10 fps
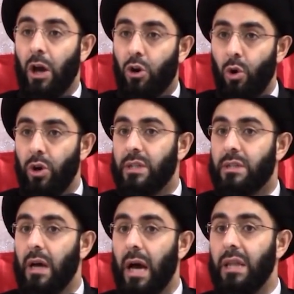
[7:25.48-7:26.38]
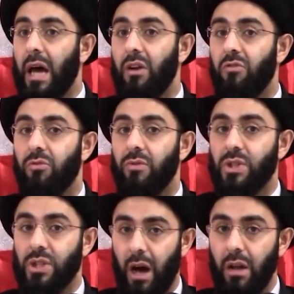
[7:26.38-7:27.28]
According to a lot of
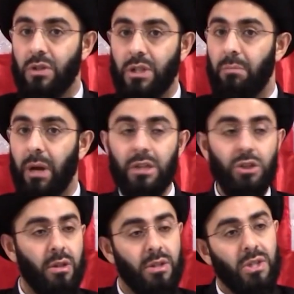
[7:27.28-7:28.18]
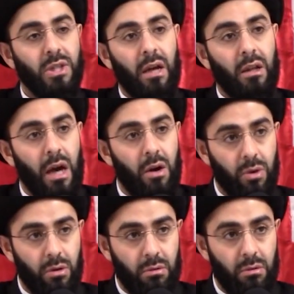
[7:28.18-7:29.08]
scholars and maraja, this is not
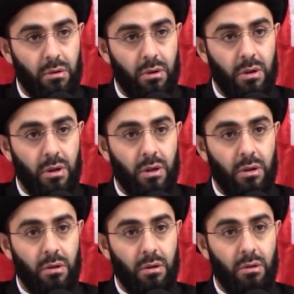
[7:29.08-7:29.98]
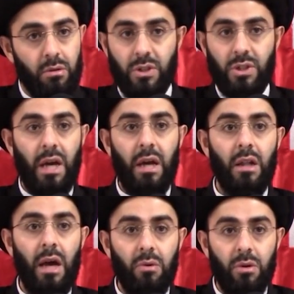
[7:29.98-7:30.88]
allowed. This is not
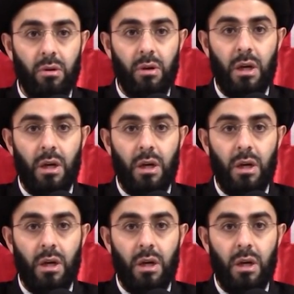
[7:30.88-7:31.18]
allowed.